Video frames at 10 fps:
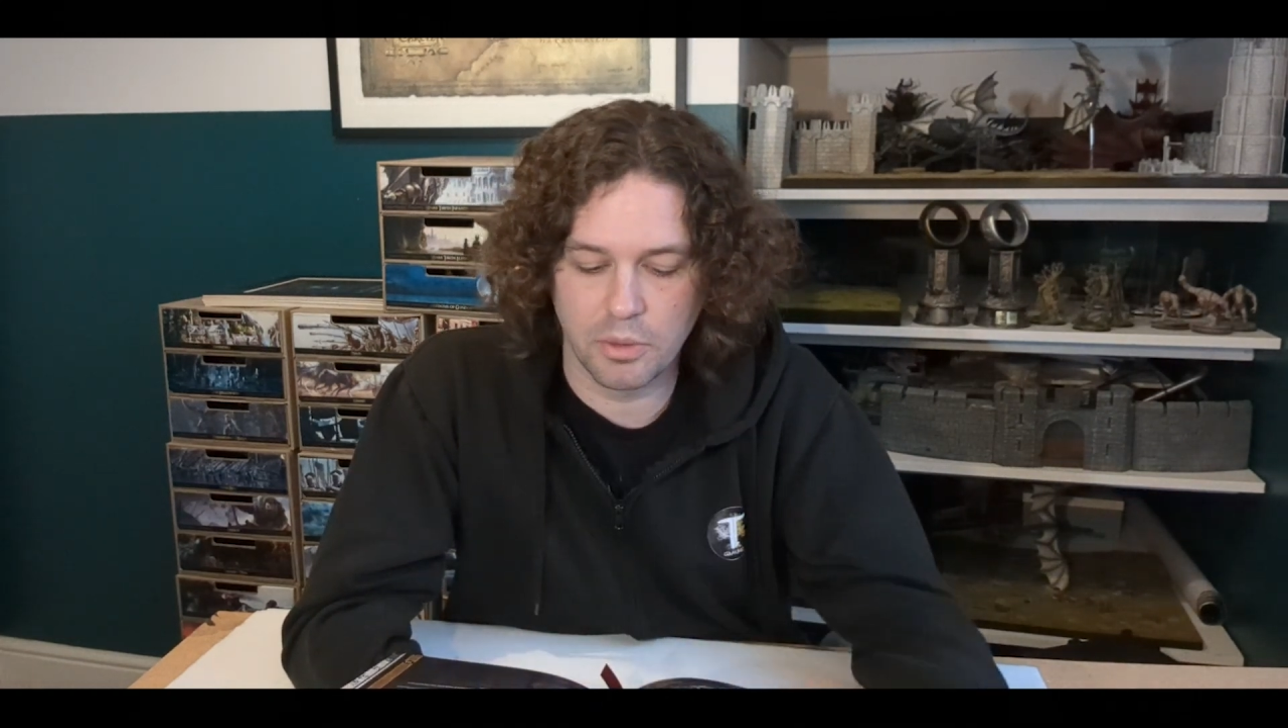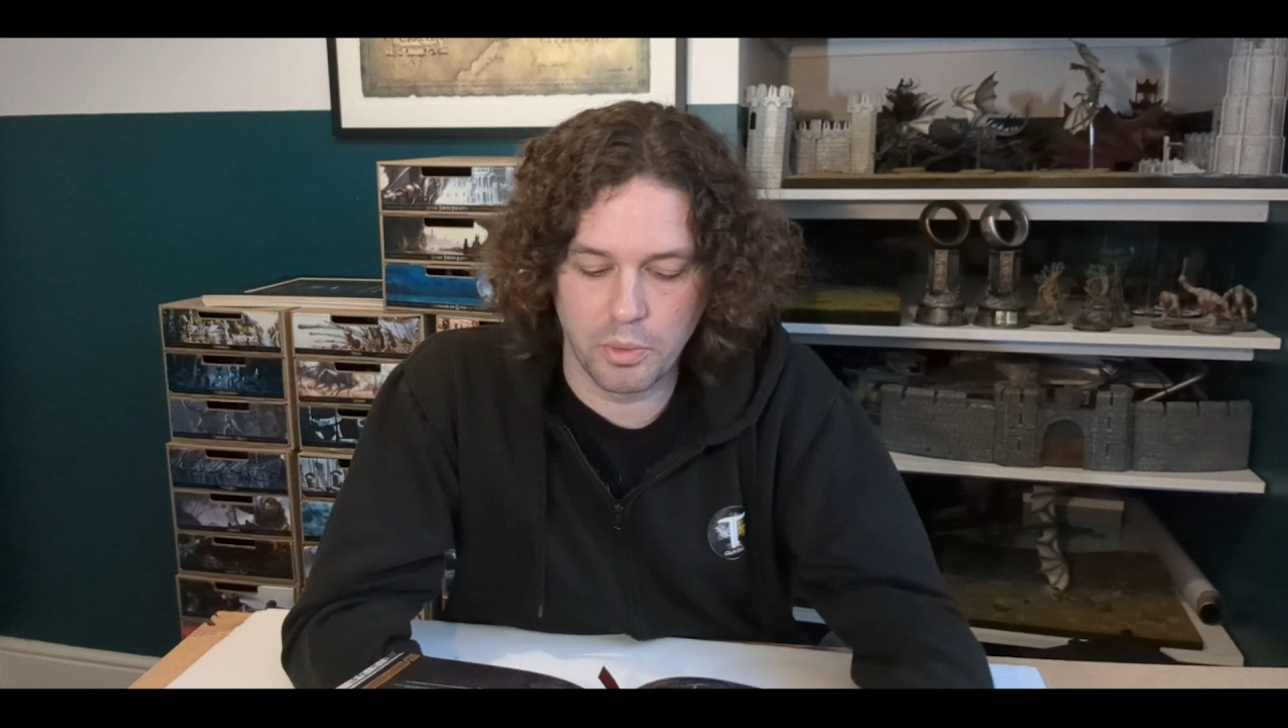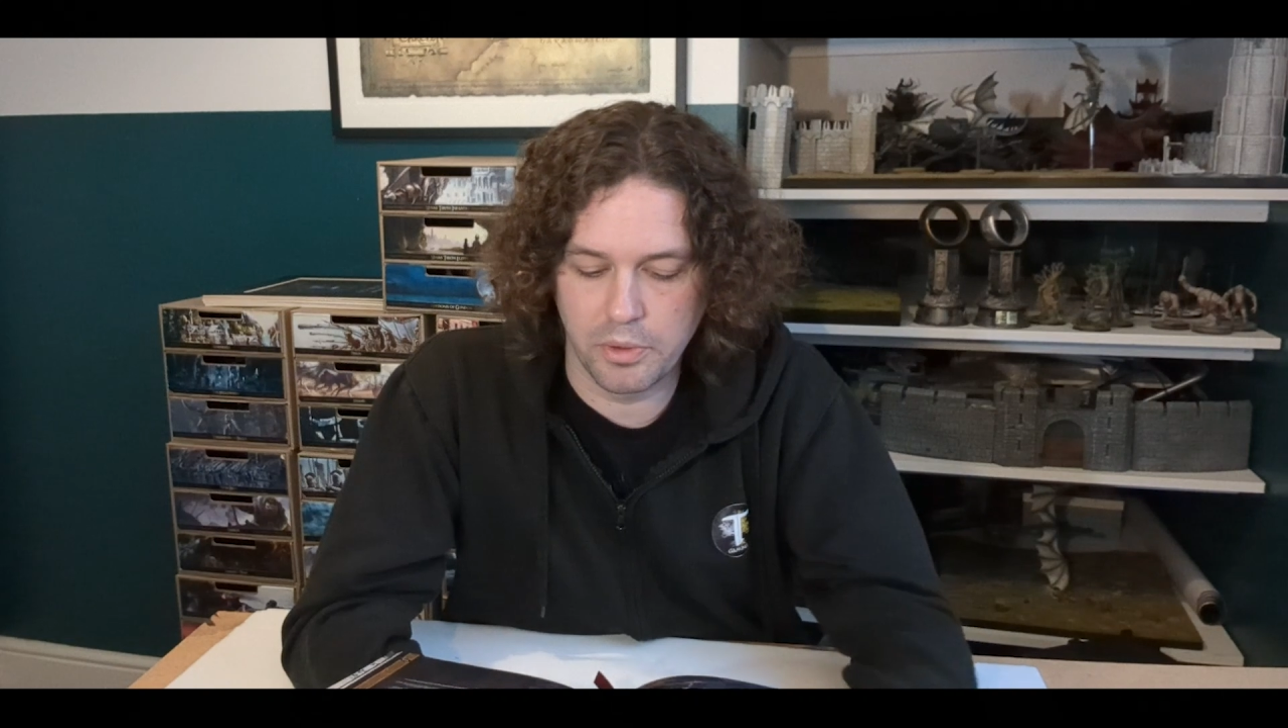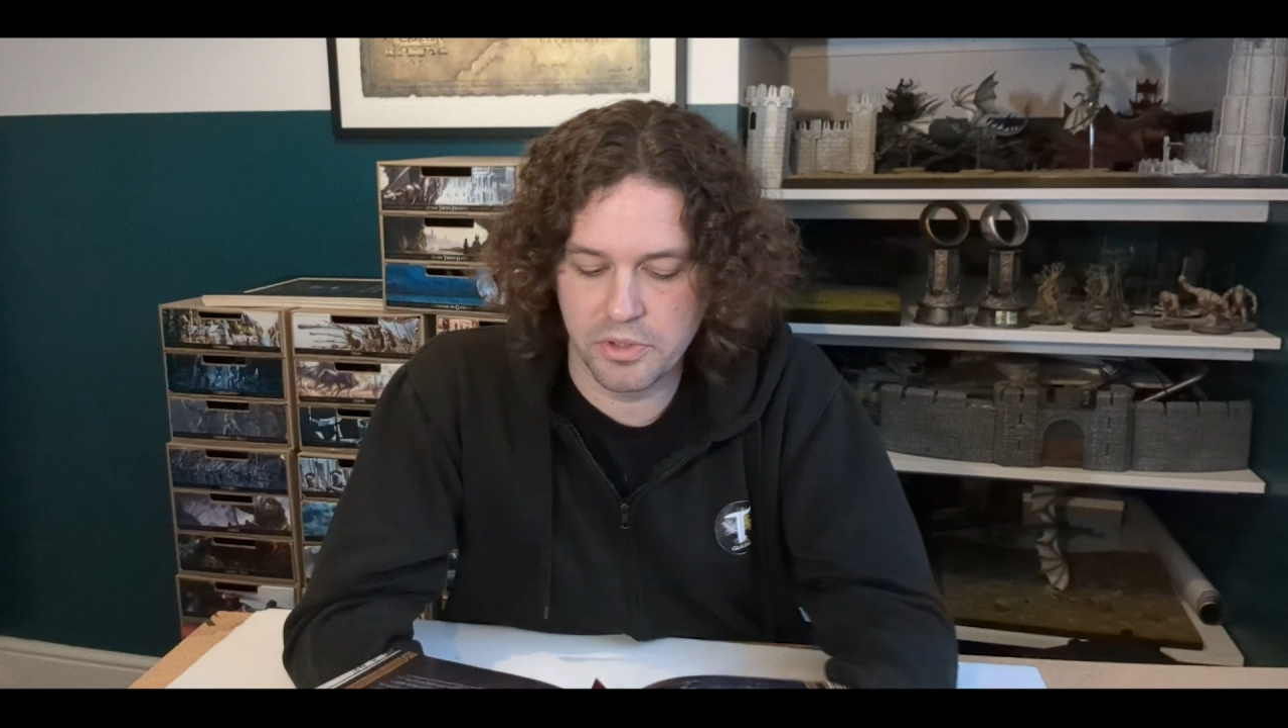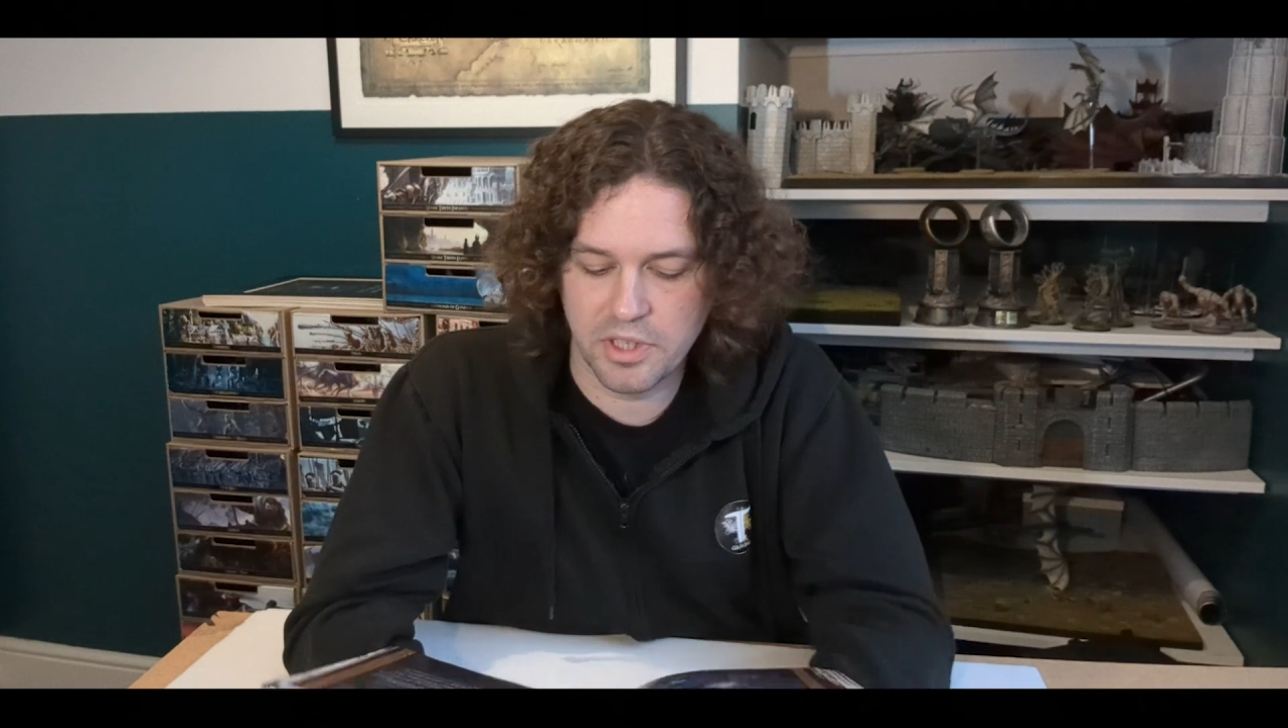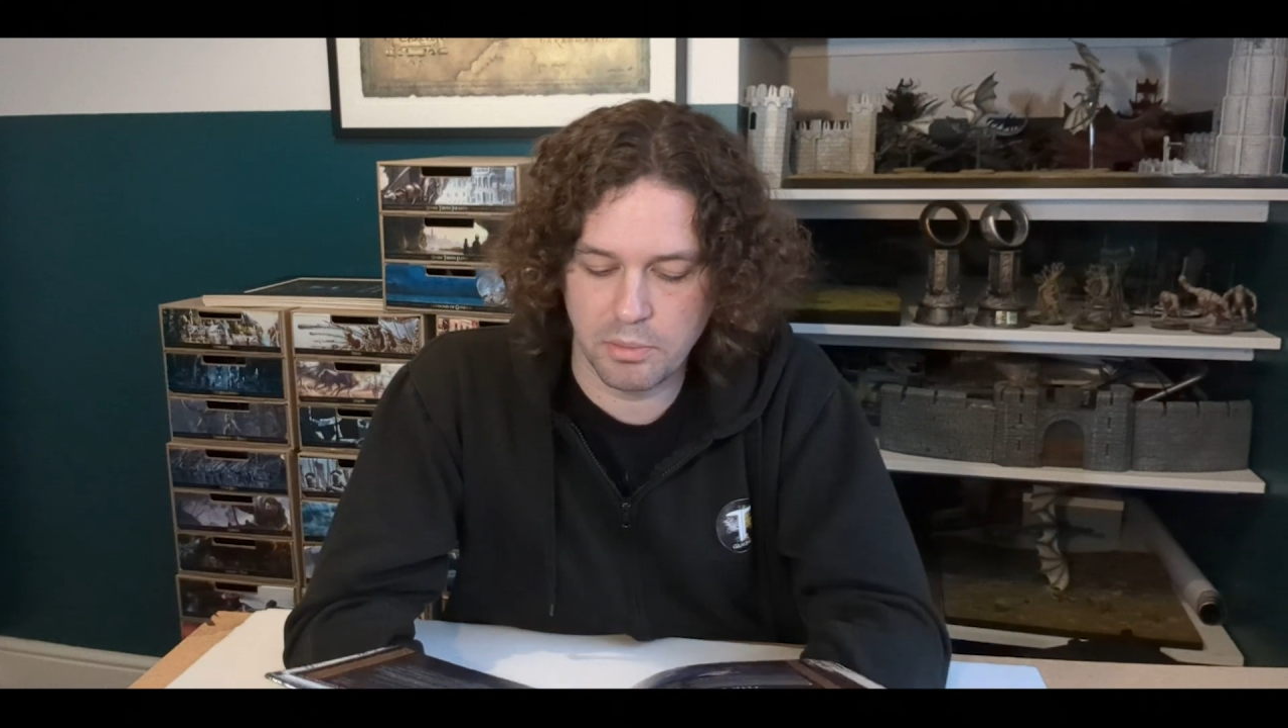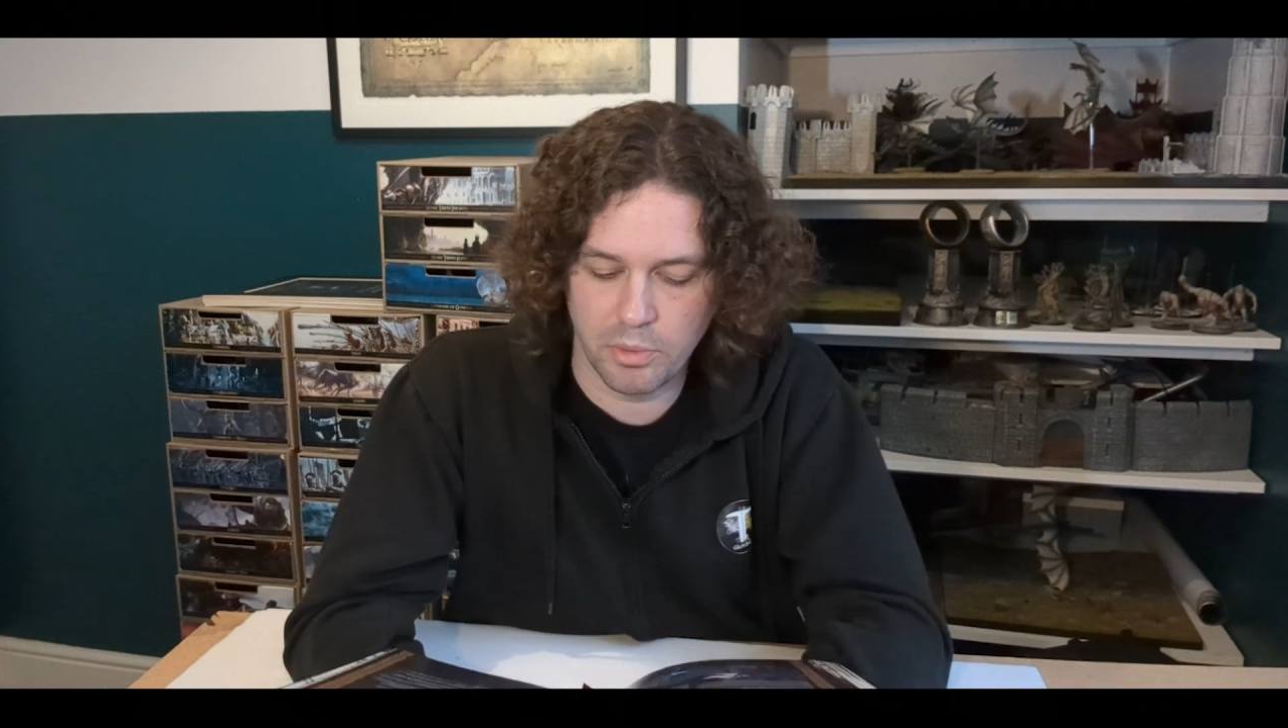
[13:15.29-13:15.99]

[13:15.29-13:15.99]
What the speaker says: the wounds thing,